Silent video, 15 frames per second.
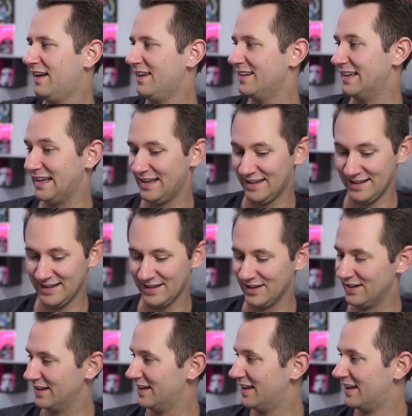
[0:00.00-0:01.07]
feel like
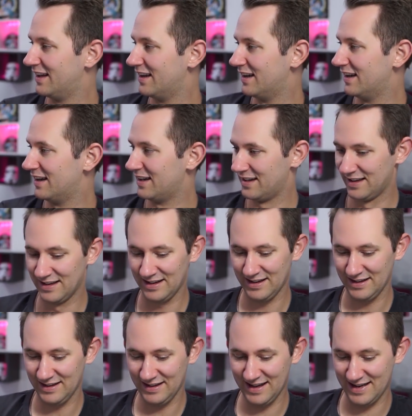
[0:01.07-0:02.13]
we're killing little puppies
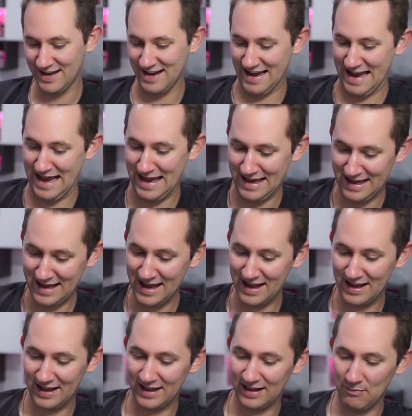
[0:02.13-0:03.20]
in there.
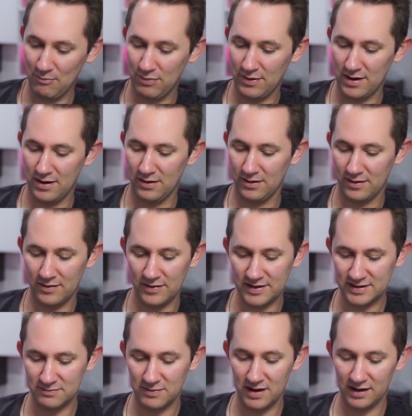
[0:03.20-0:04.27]
Bro,
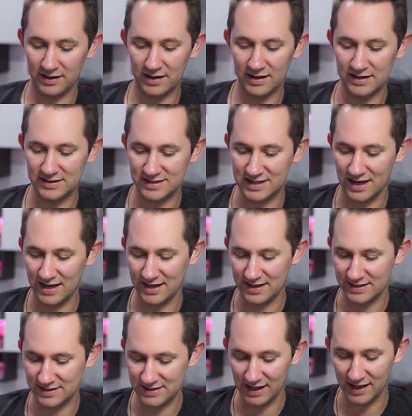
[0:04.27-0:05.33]
this mug is dying
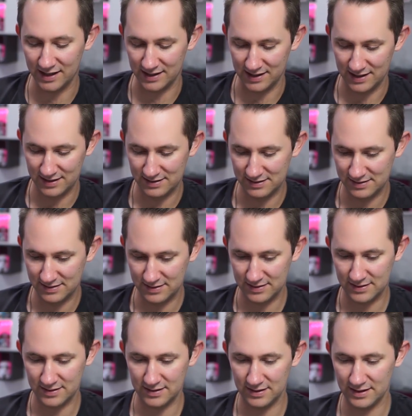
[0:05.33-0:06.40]
inside.
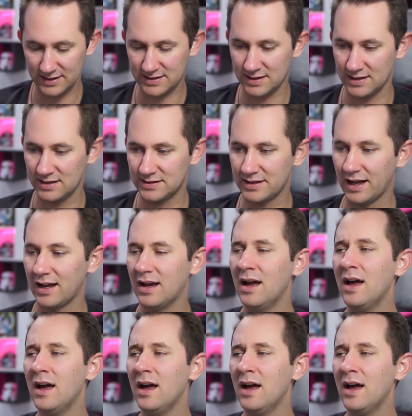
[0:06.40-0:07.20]
Listen, it's like,